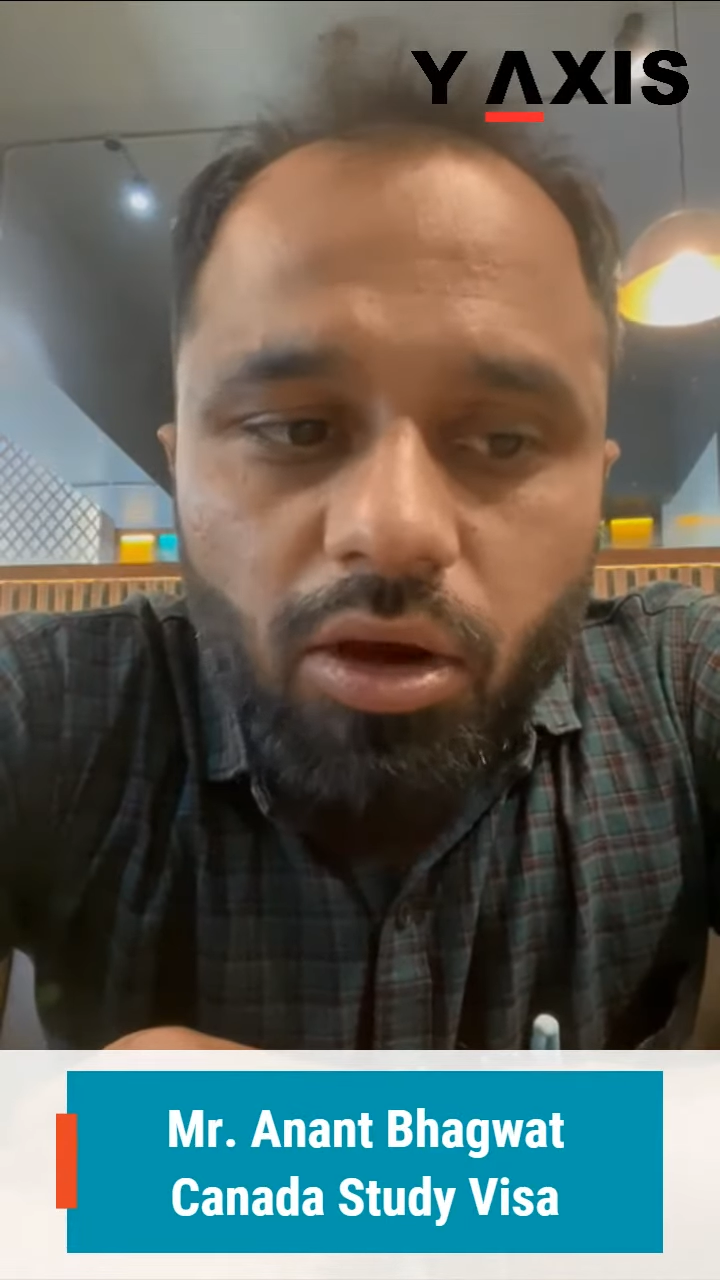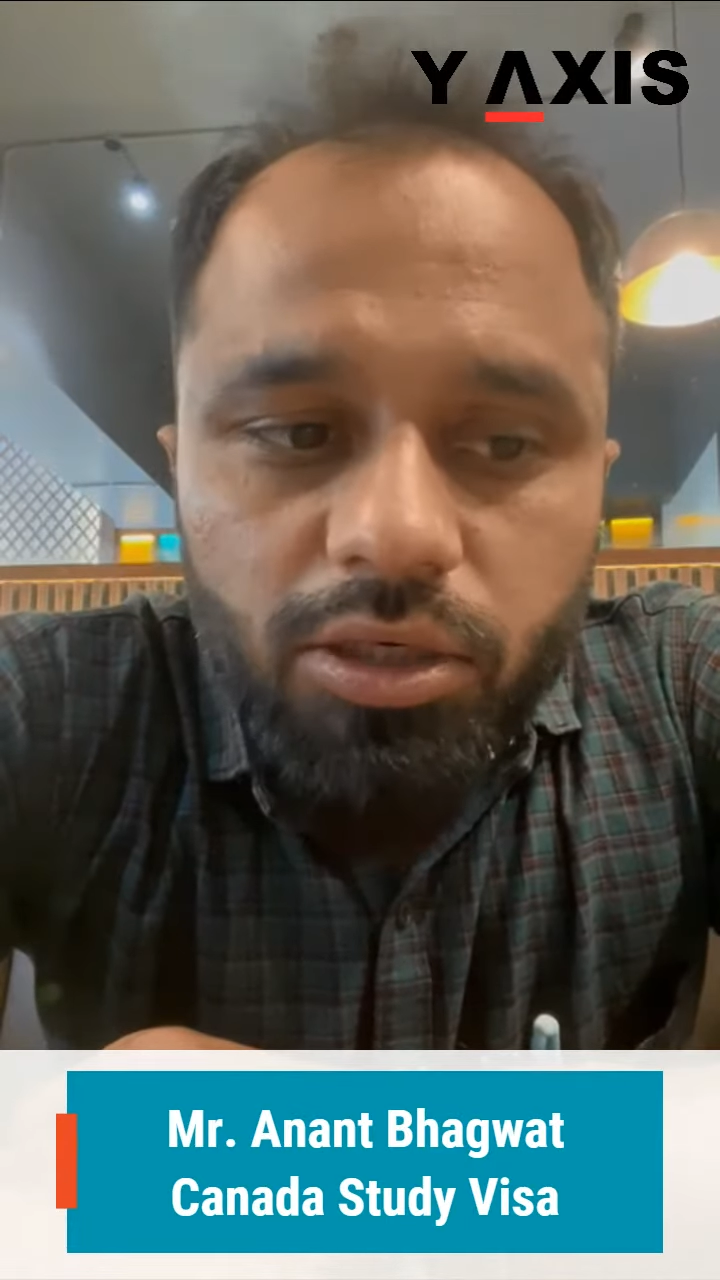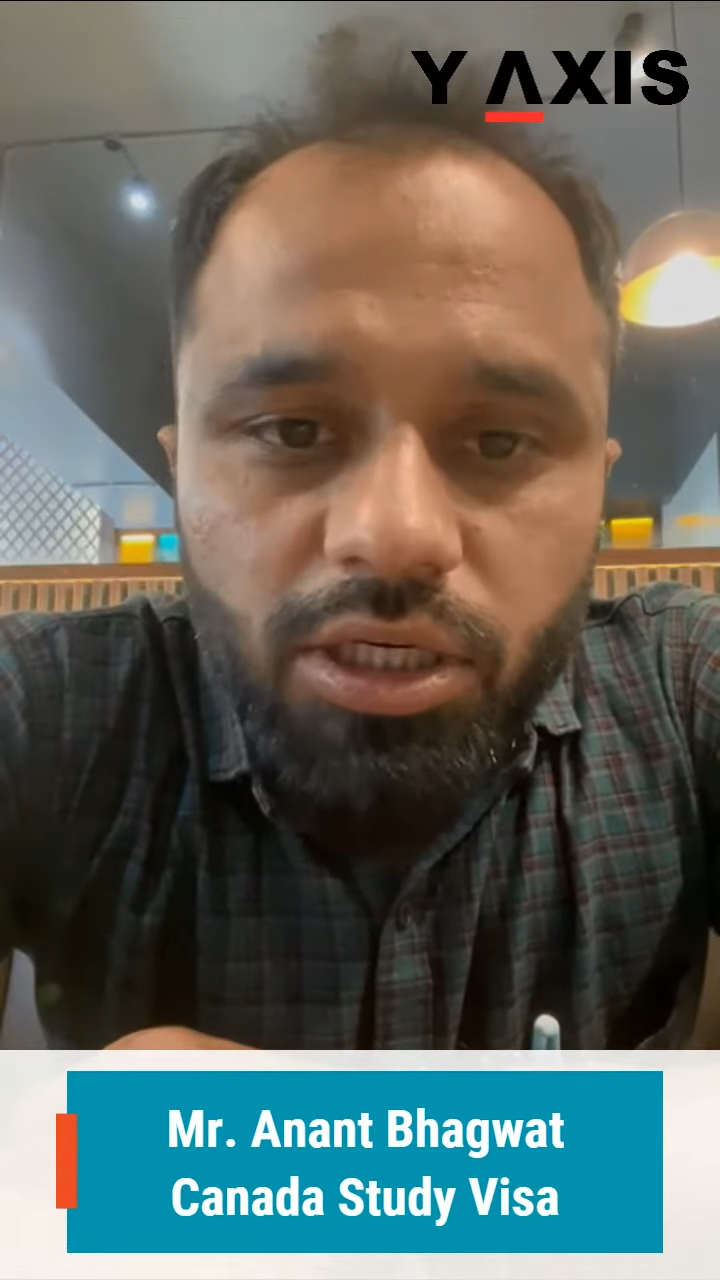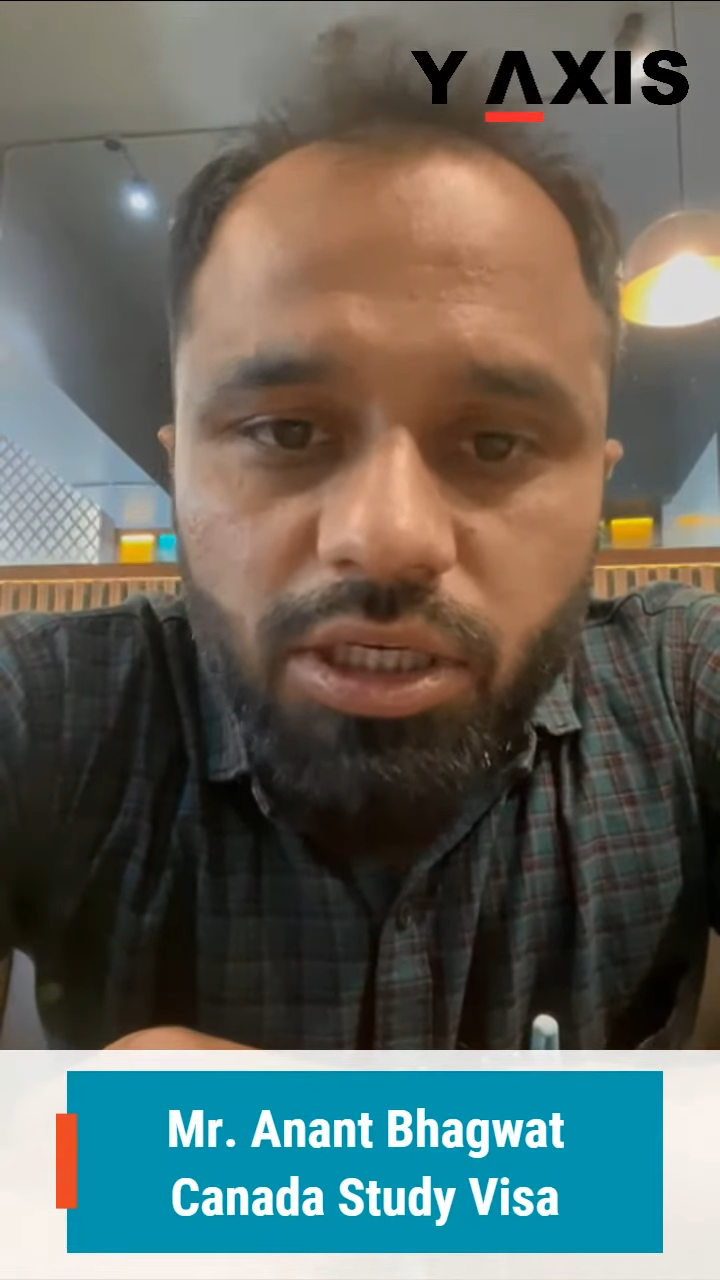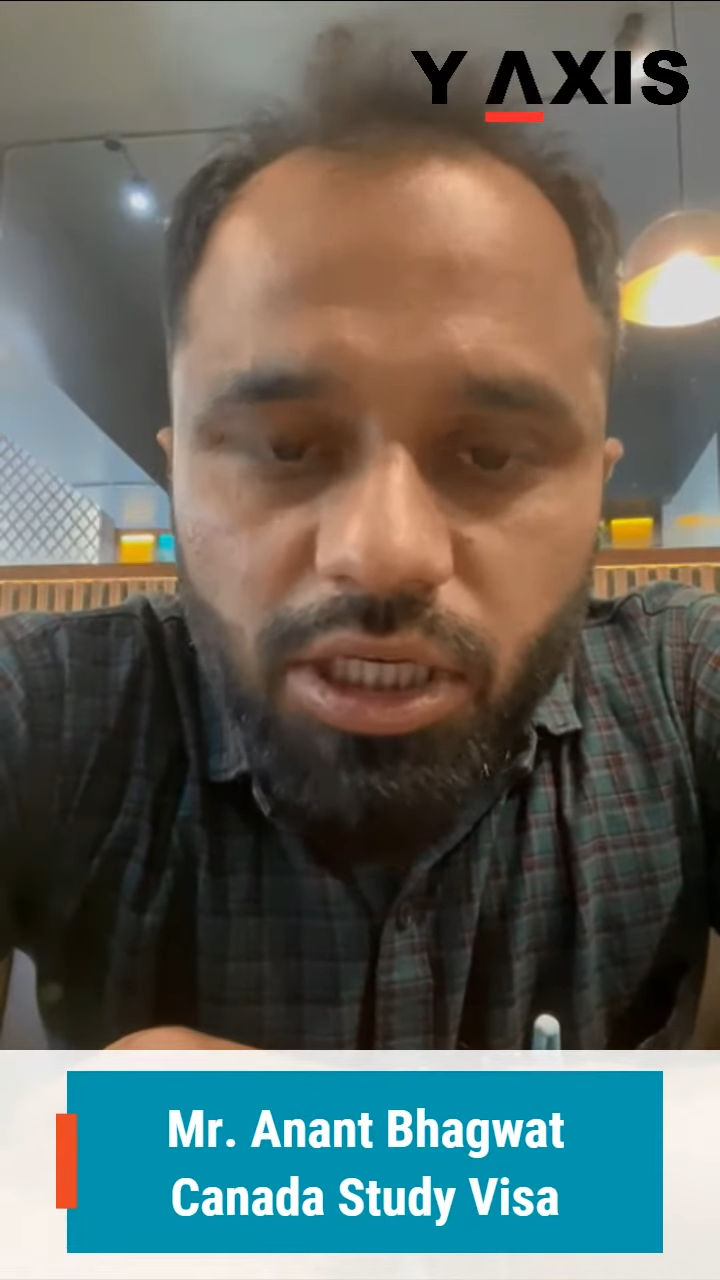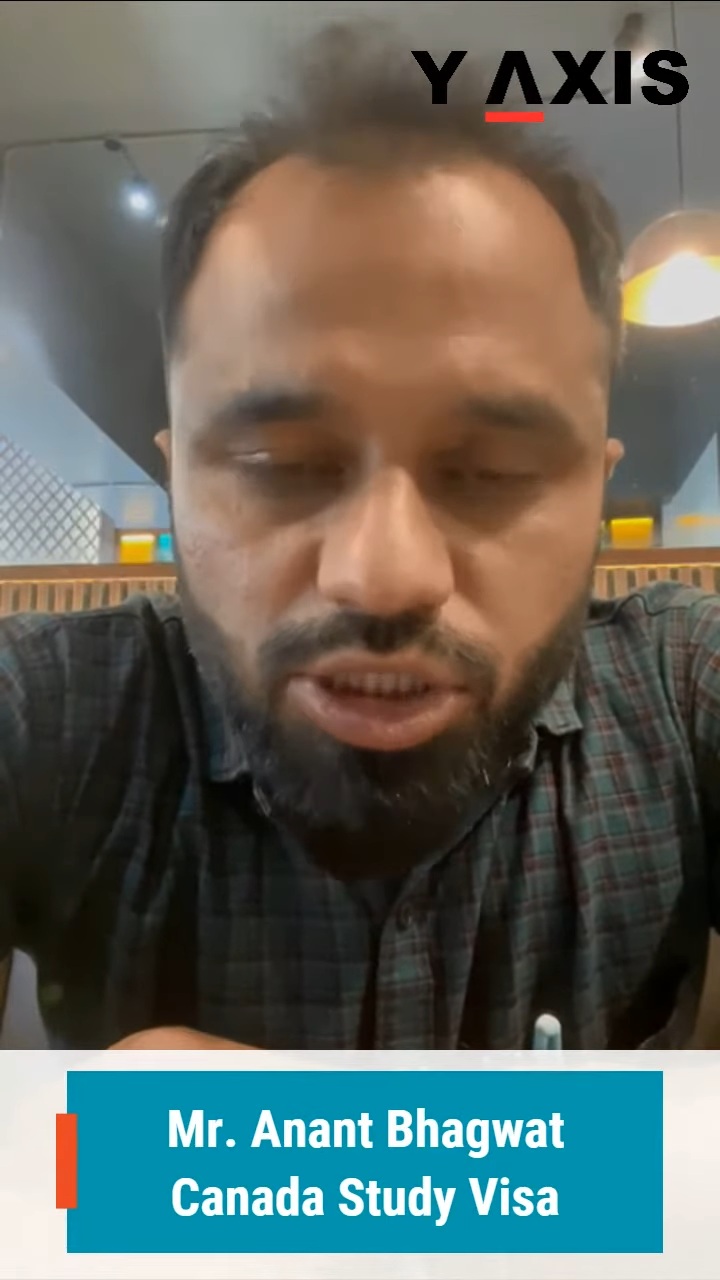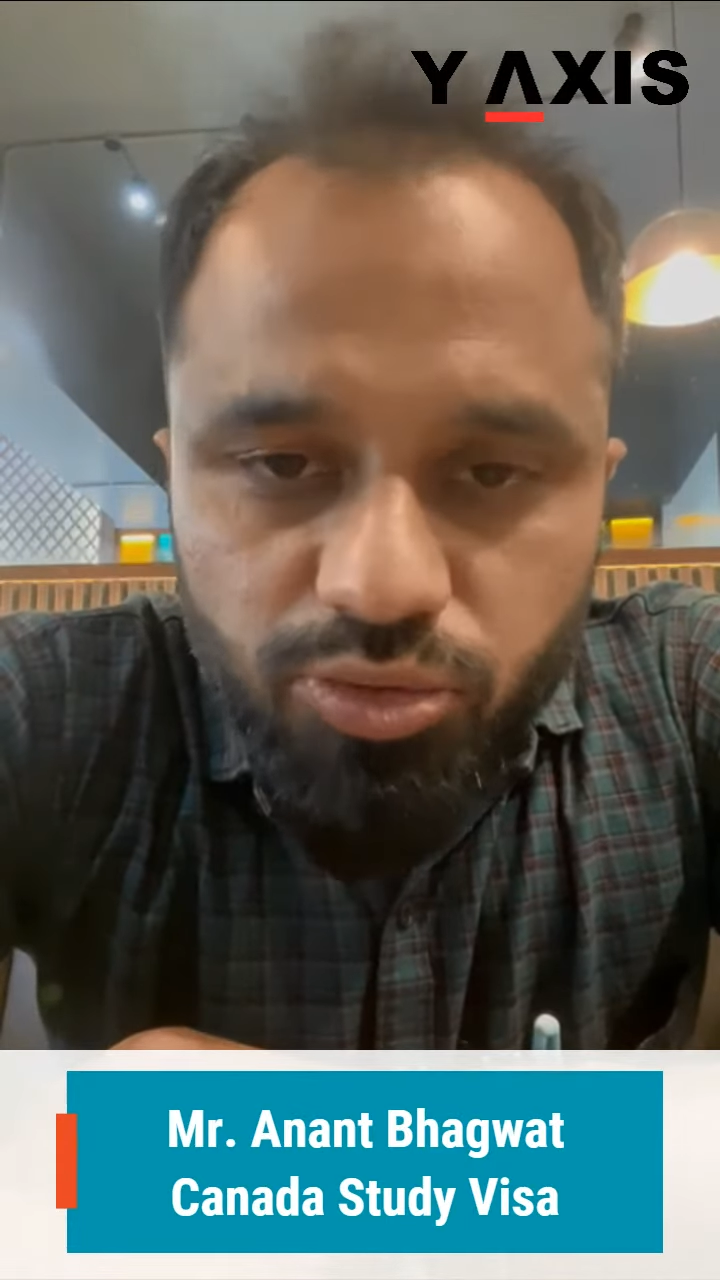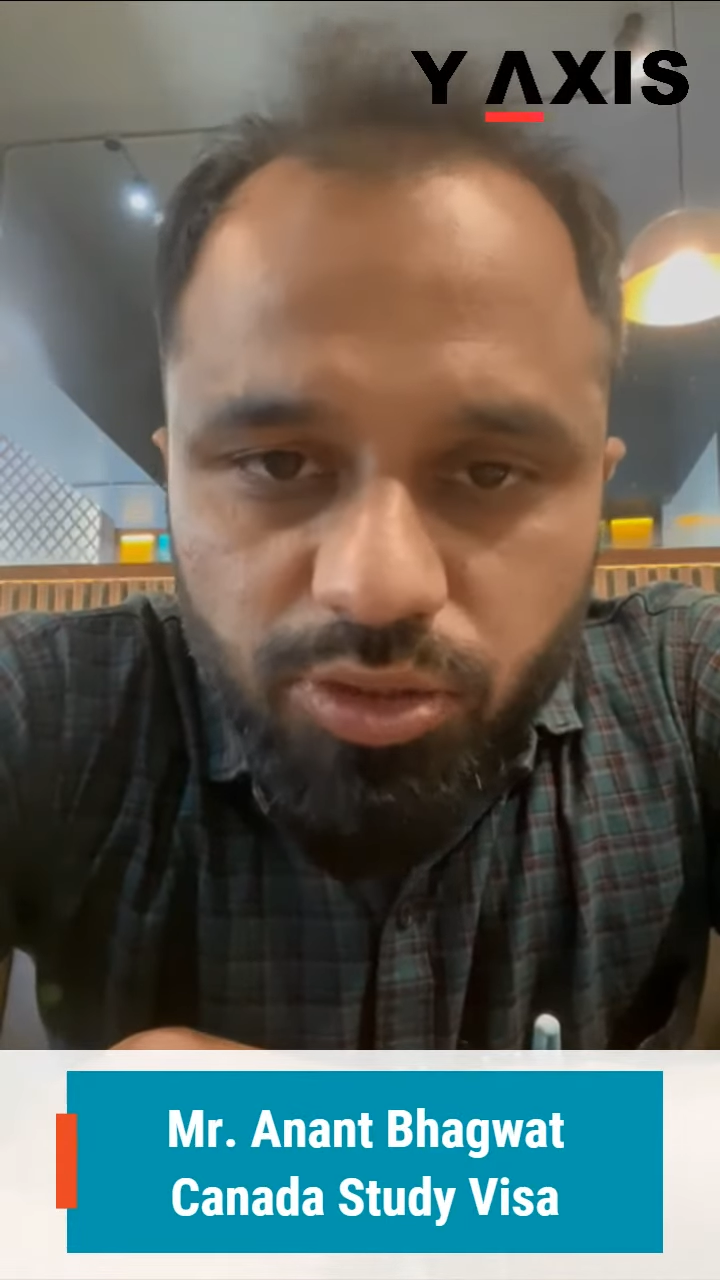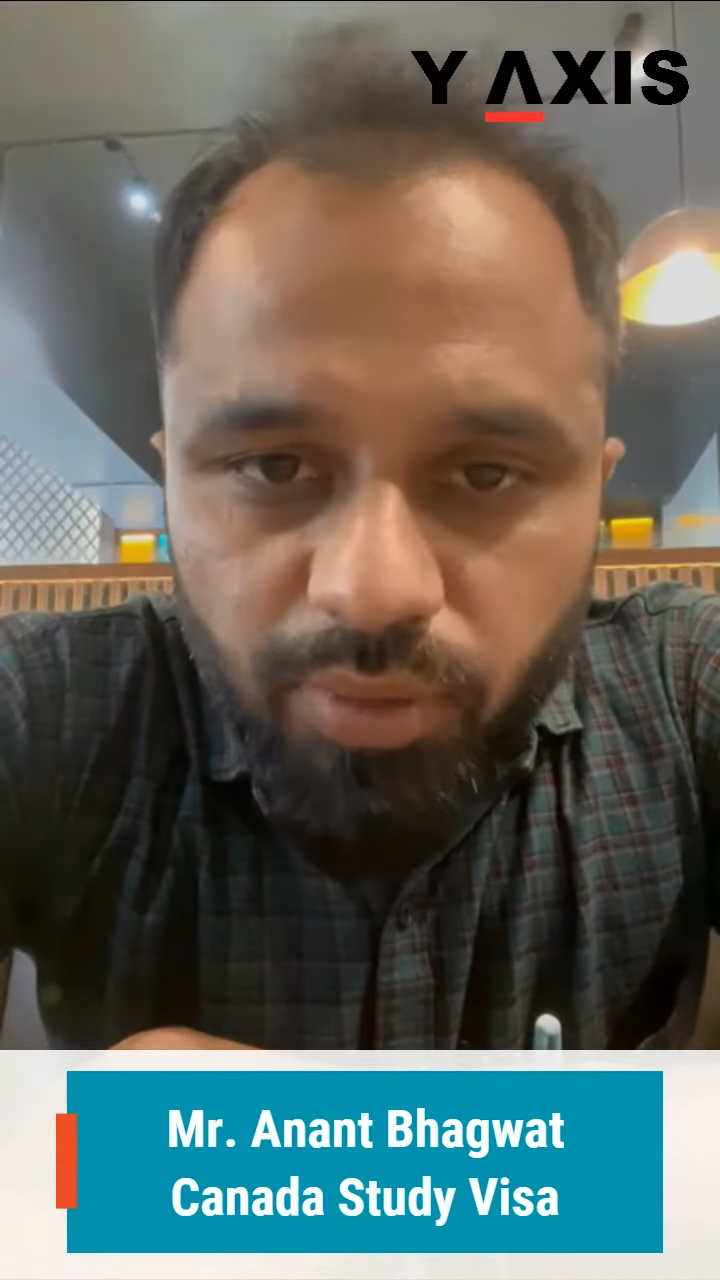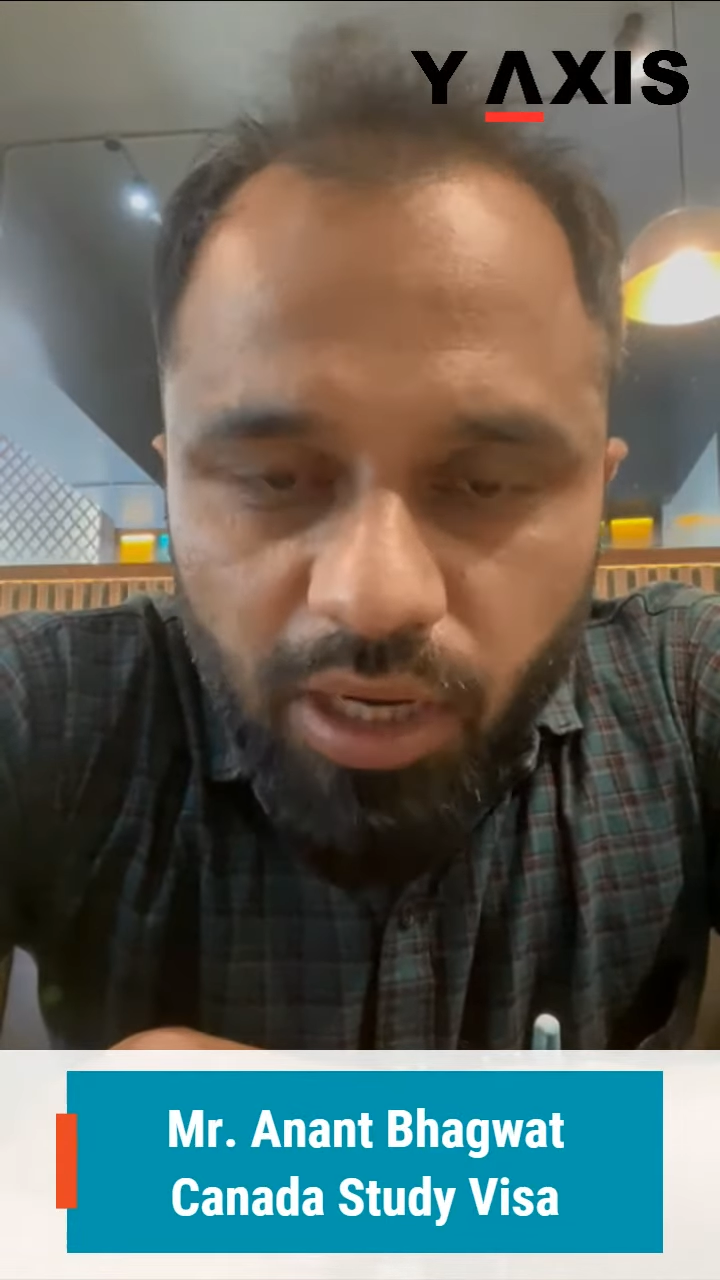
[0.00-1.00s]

got in touch with